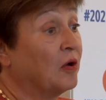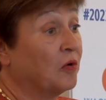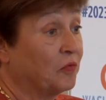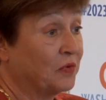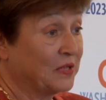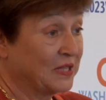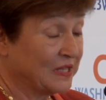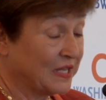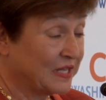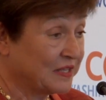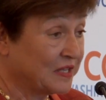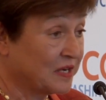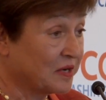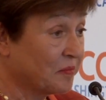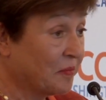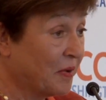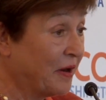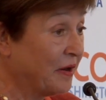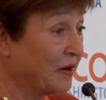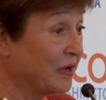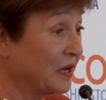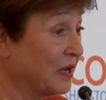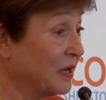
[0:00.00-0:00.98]
with Latin
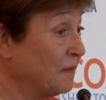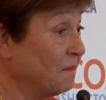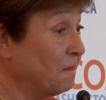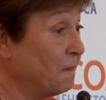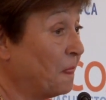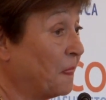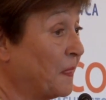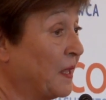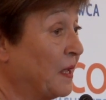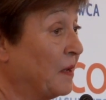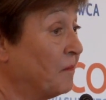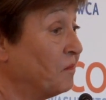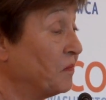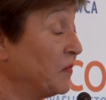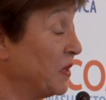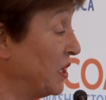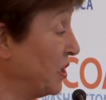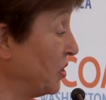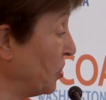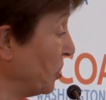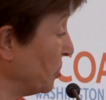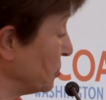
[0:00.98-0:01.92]
America and